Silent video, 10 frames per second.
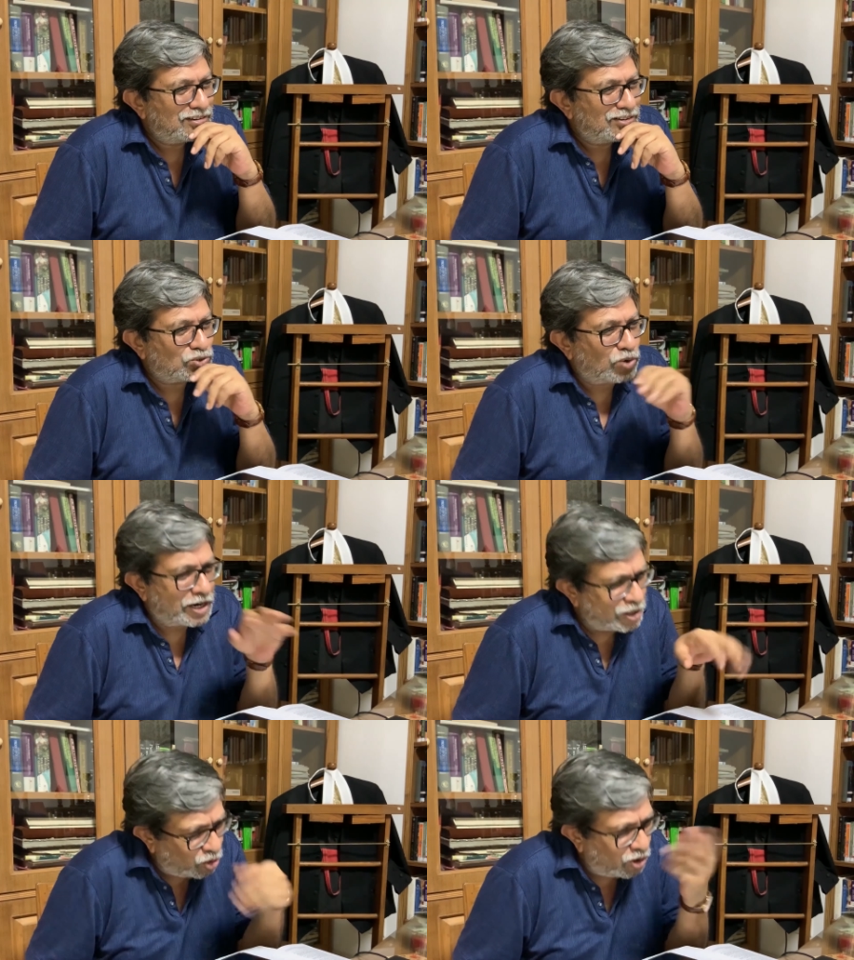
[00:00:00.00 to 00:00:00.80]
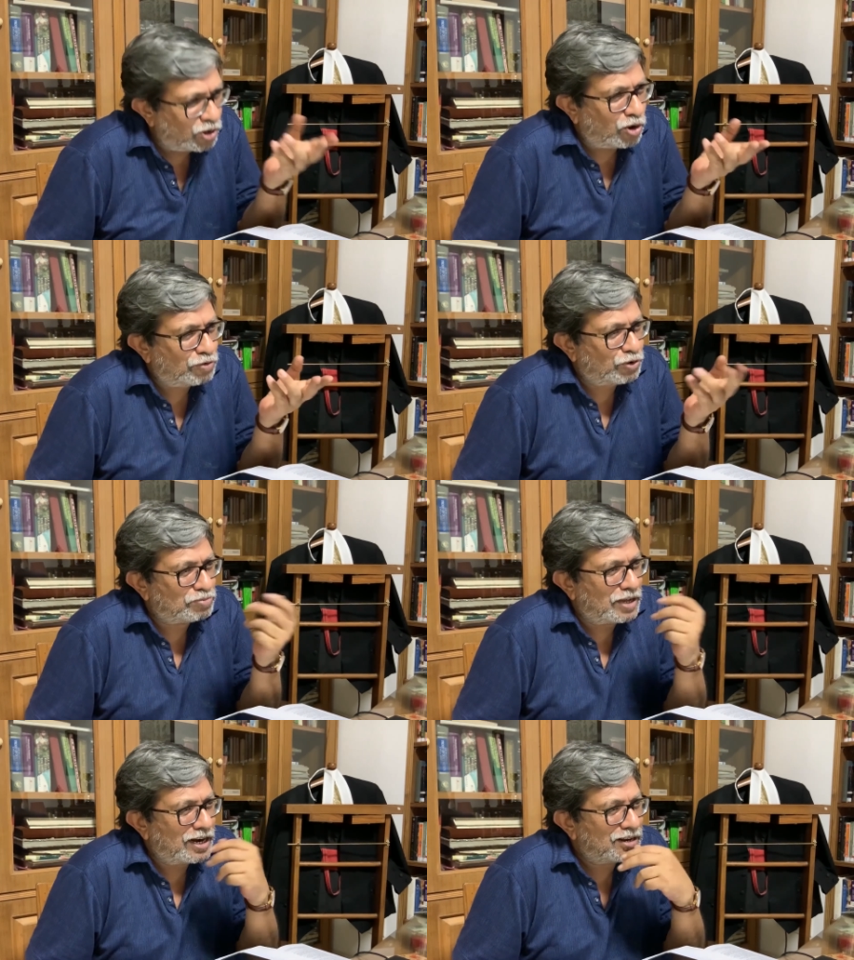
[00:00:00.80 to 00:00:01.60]
So I draw a lot from
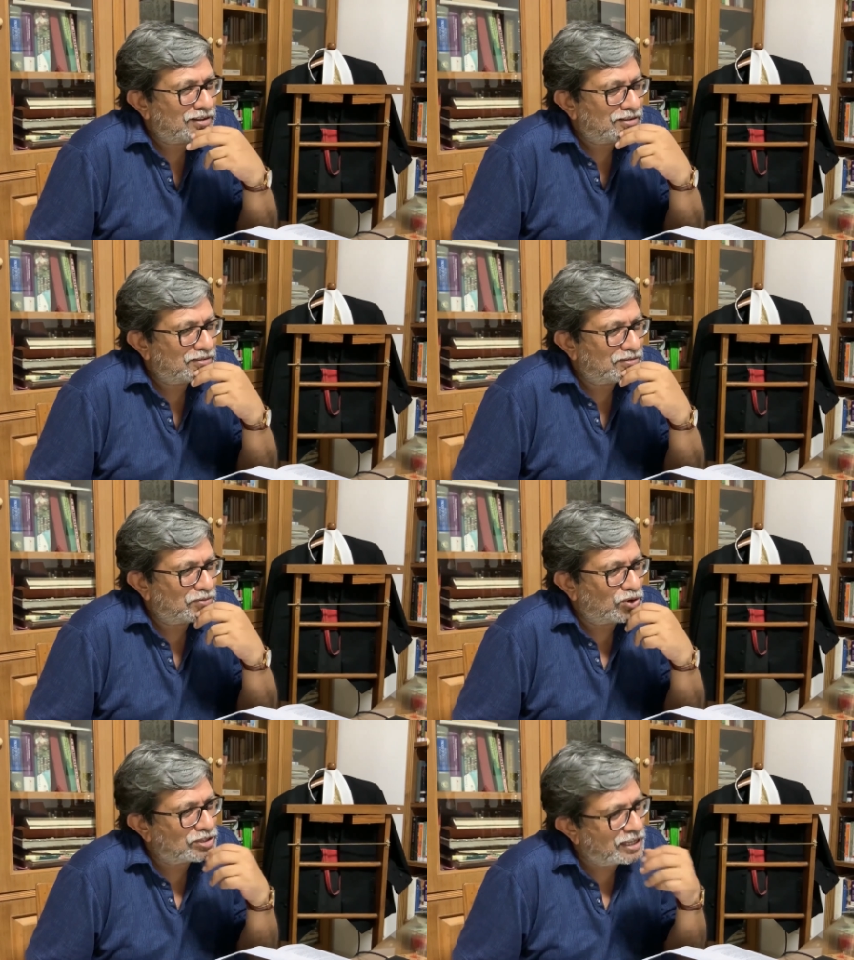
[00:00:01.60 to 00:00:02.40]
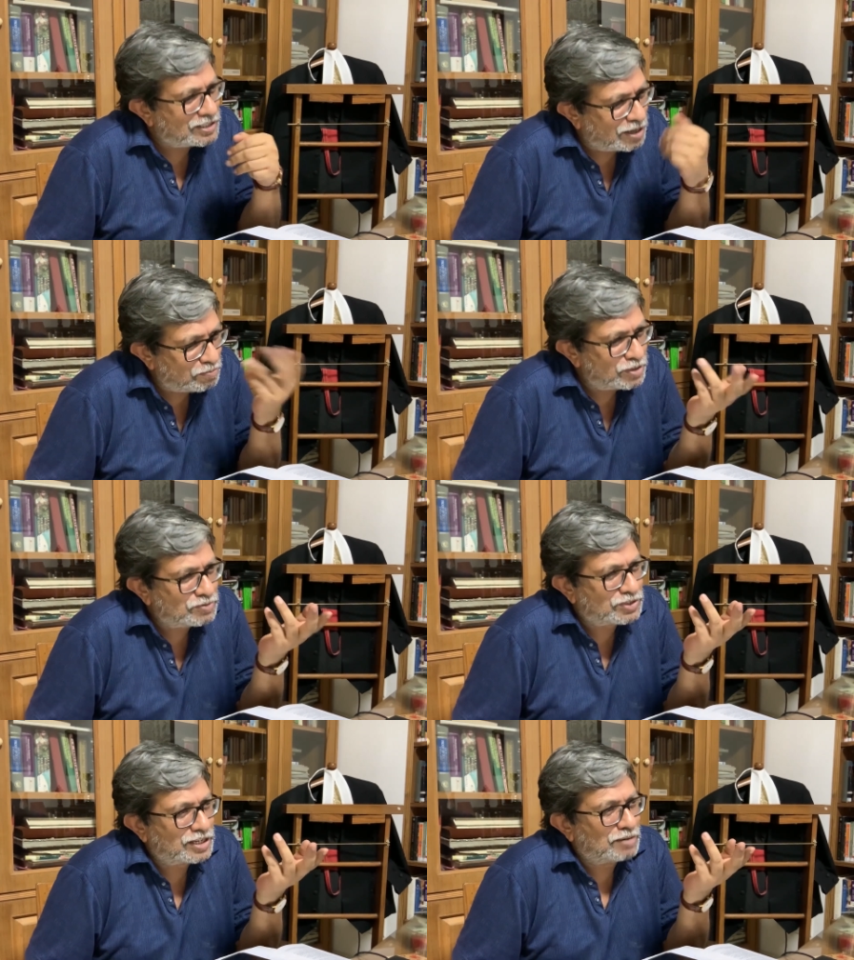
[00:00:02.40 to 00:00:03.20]
that because the examples
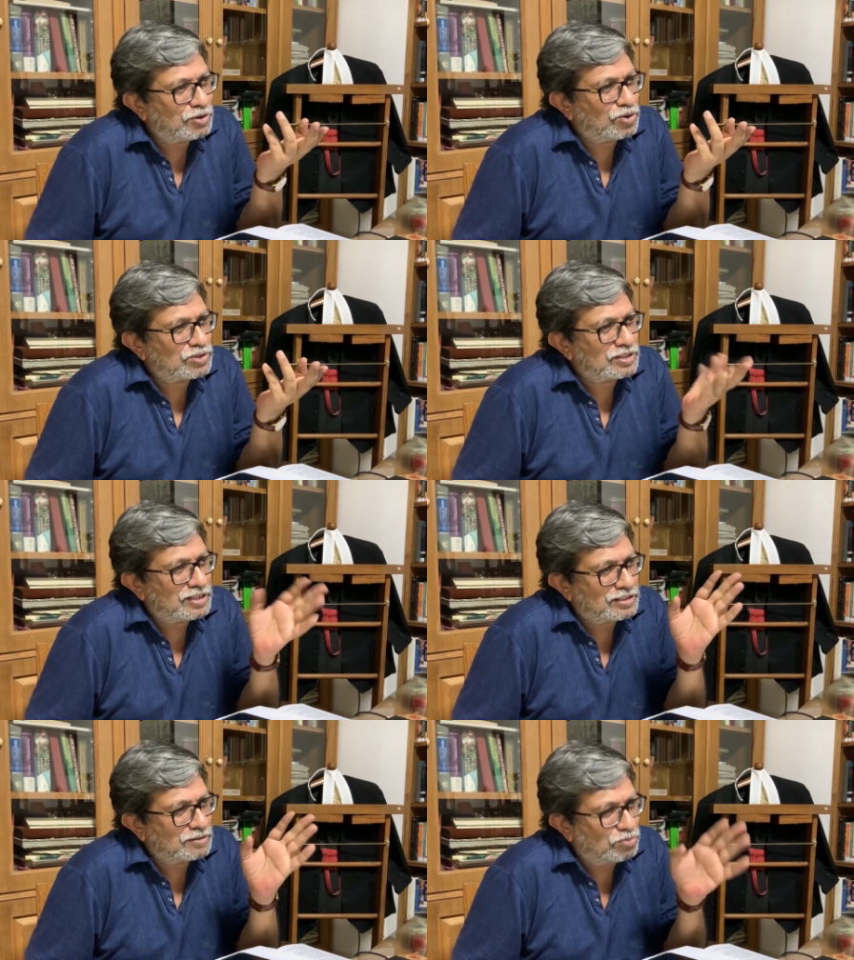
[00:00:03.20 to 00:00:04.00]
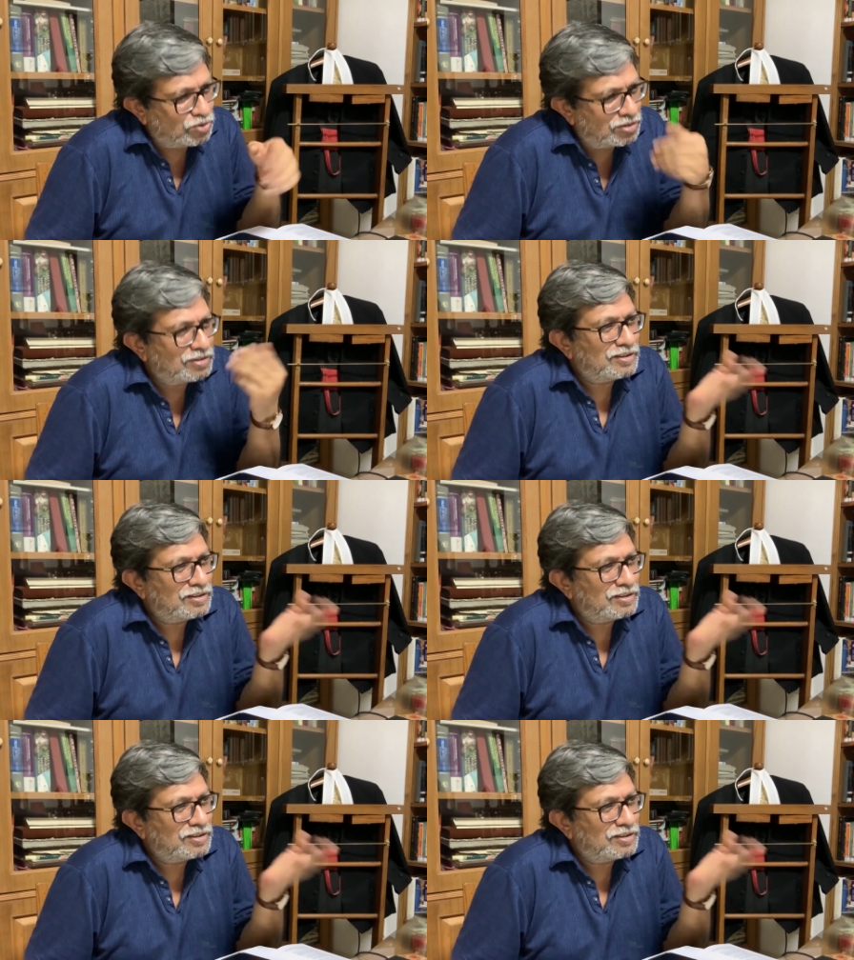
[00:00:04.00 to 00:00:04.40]
which I come across in that book